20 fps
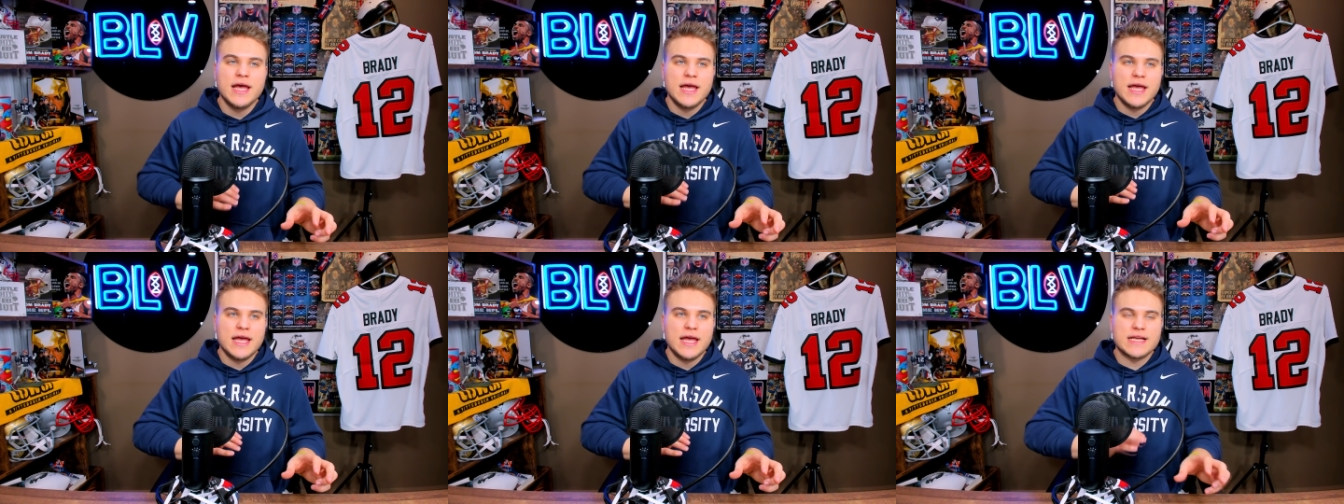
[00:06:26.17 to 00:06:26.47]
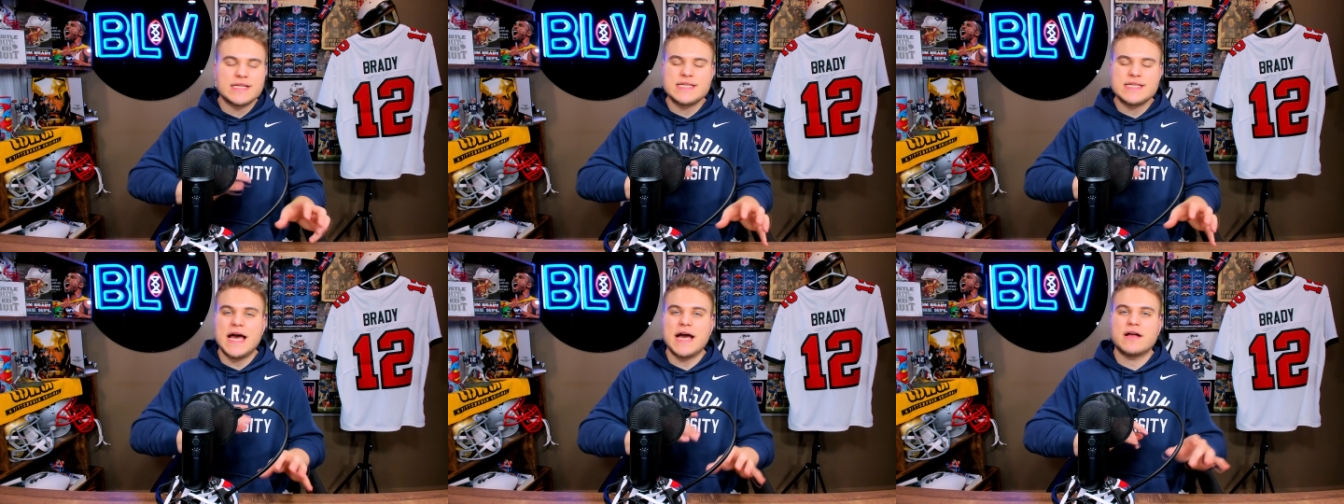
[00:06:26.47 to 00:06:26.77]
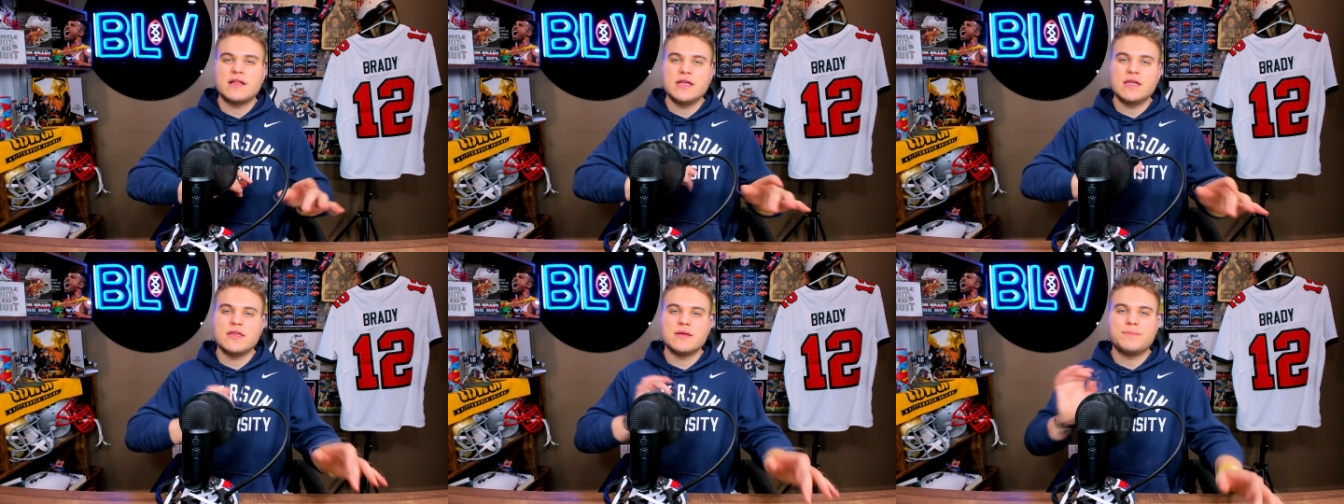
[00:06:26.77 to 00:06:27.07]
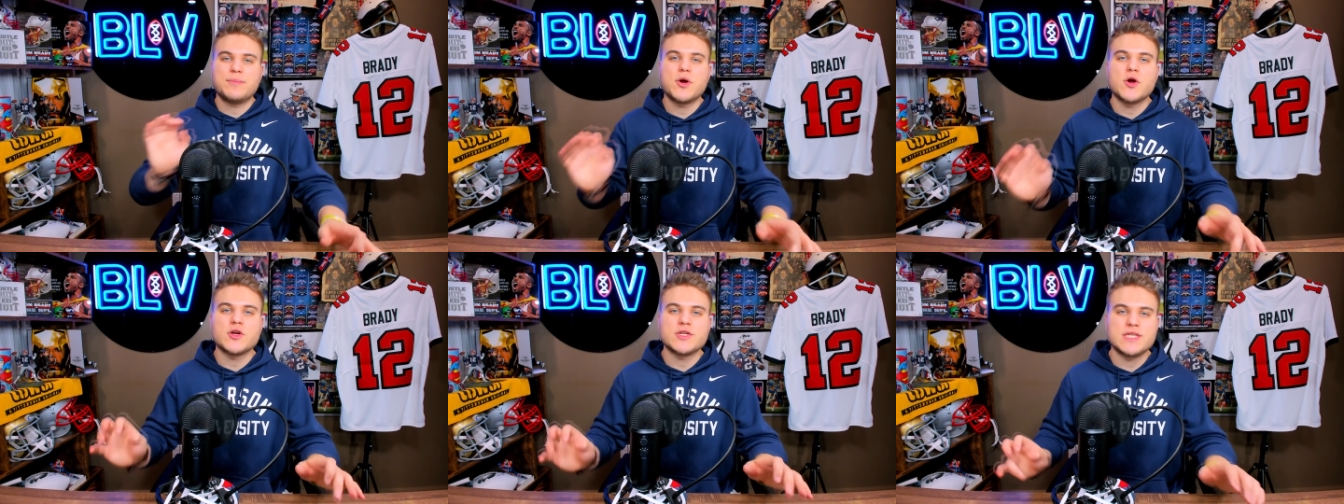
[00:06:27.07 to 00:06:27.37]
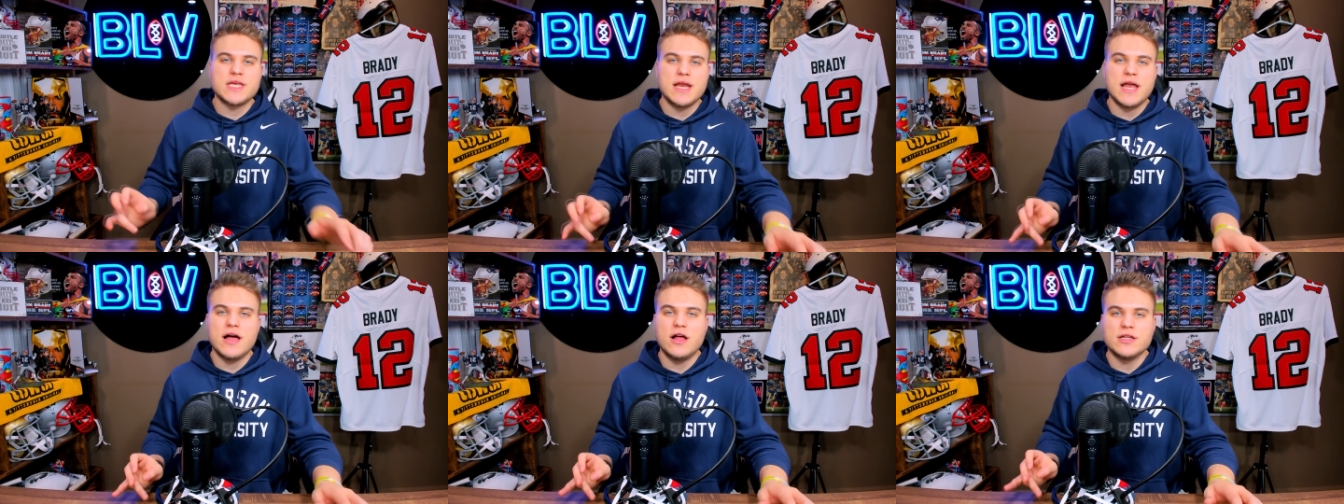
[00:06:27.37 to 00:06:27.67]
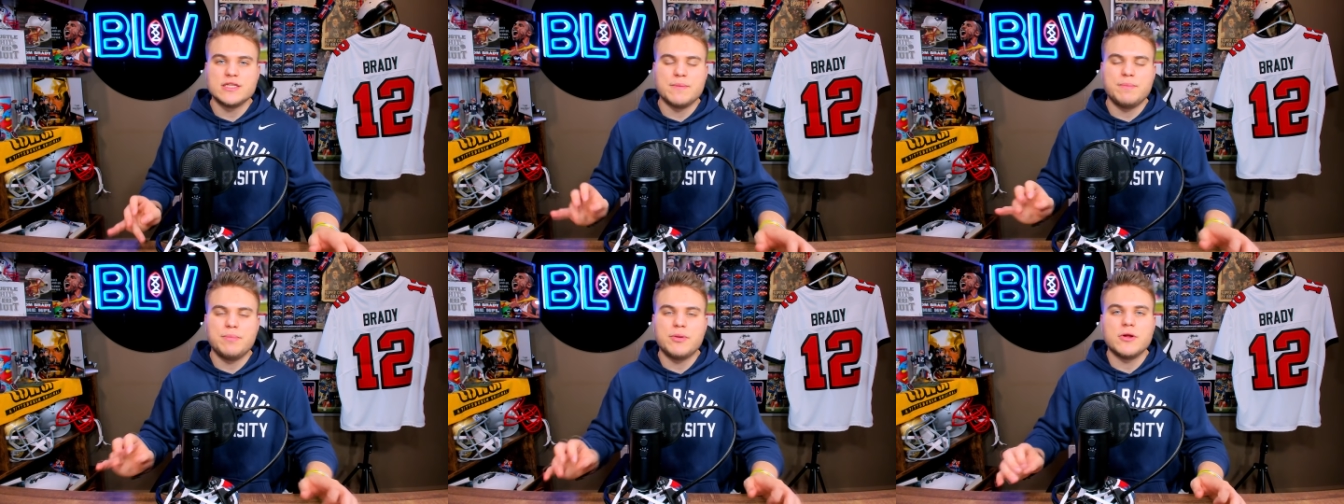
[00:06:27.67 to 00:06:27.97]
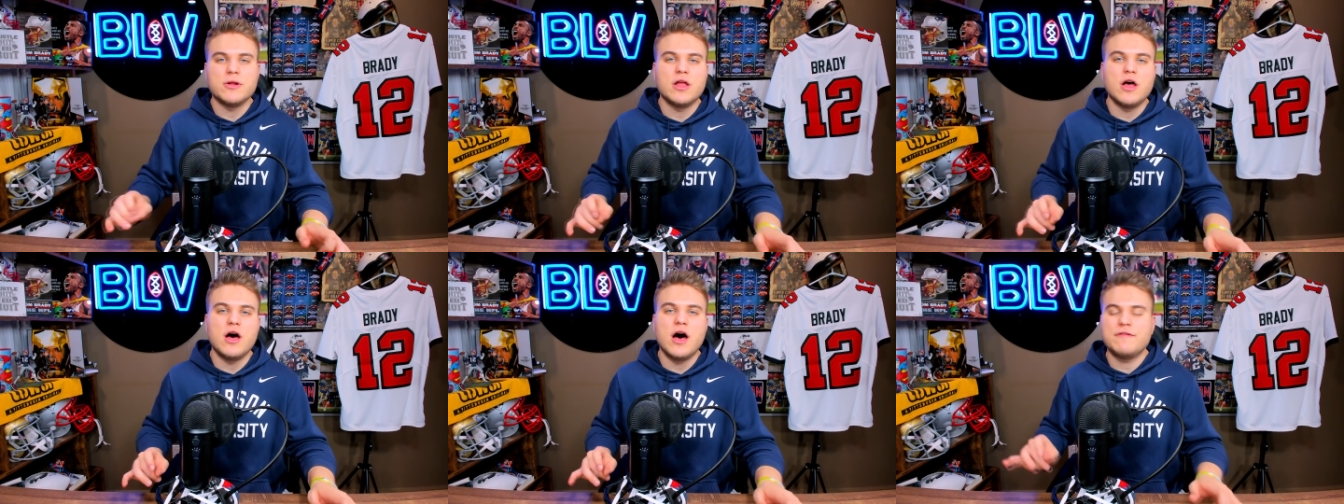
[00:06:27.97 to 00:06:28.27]
exactly the personnel to
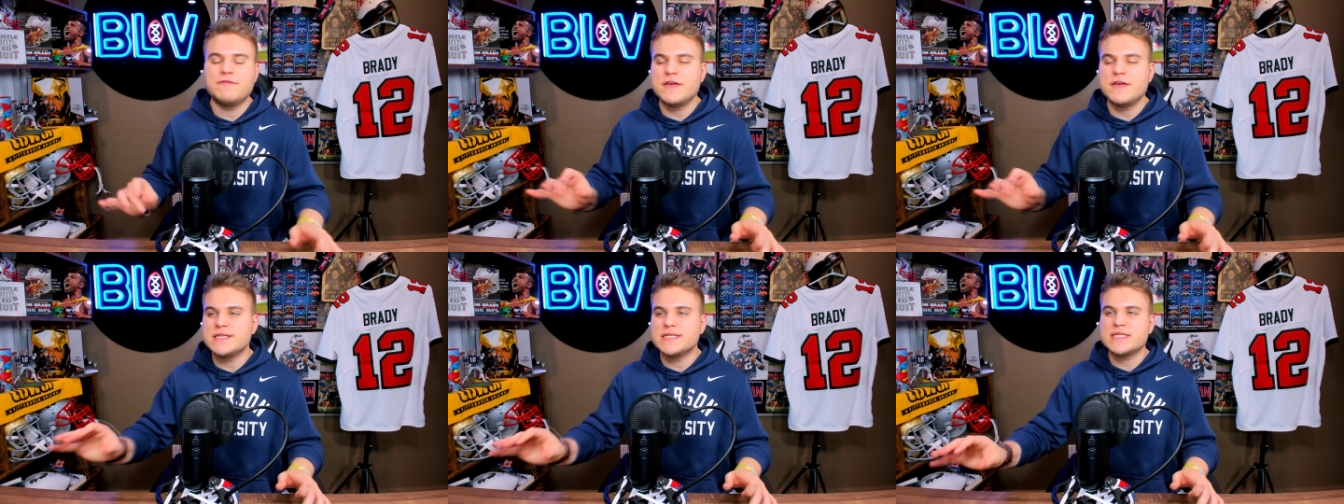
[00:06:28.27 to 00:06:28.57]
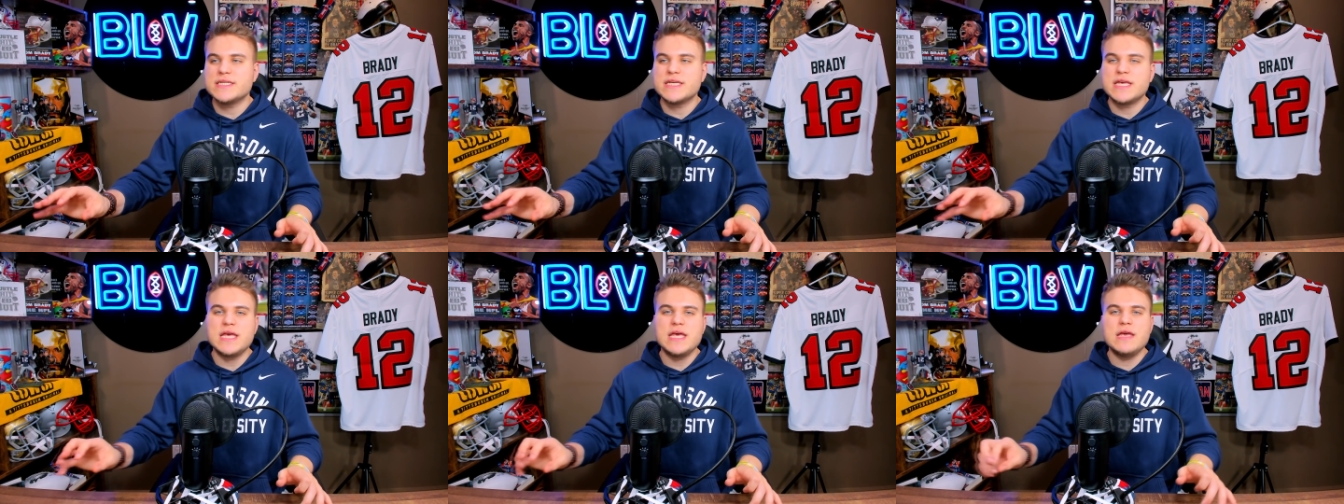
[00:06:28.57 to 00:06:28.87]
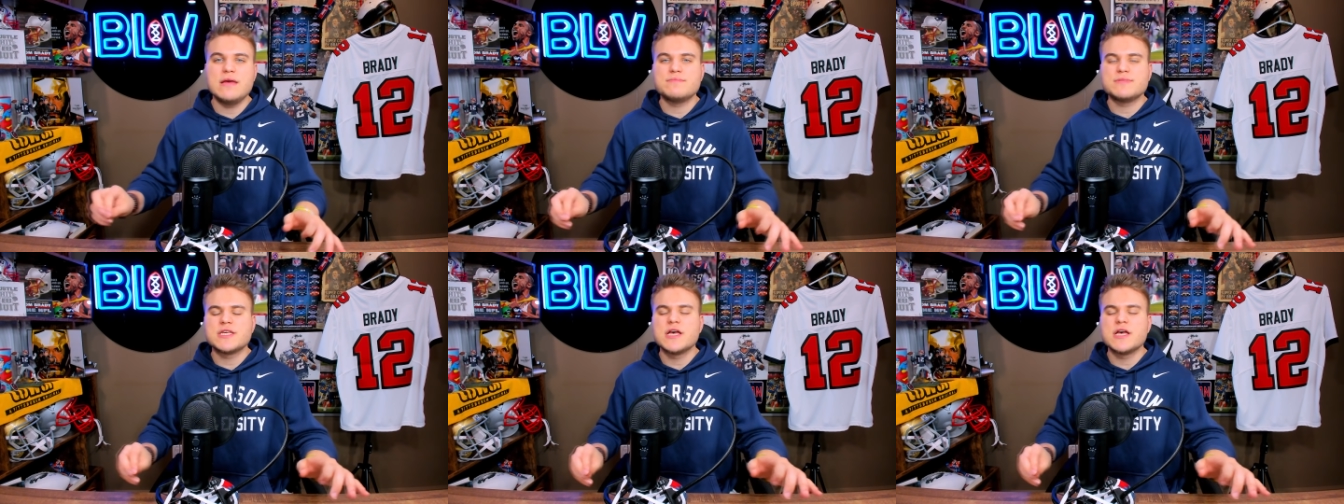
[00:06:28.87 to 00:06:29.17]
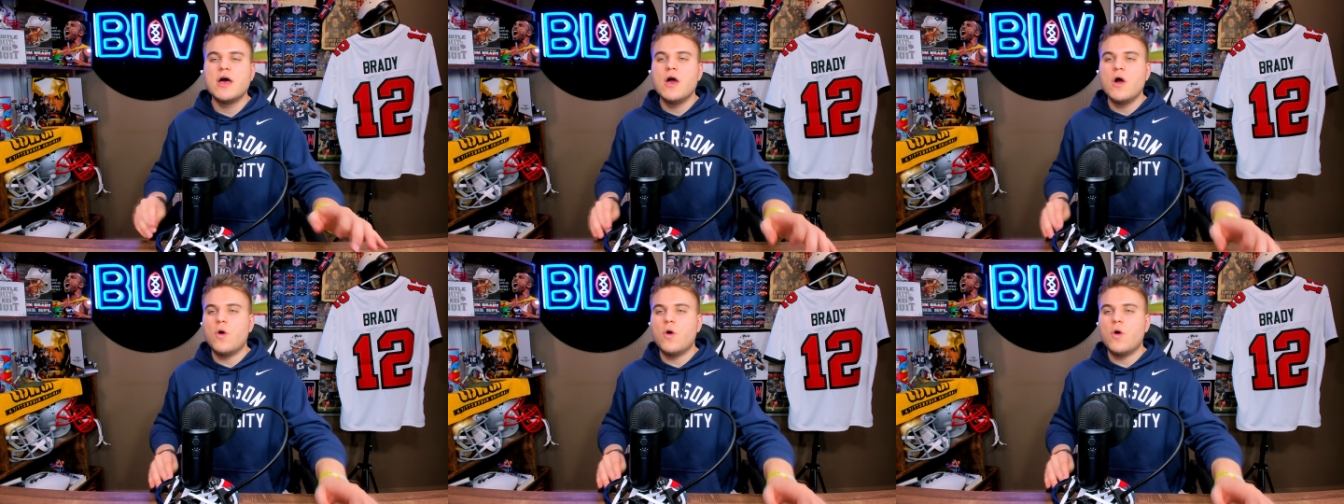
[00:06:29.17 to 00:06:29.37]
pull off his schemes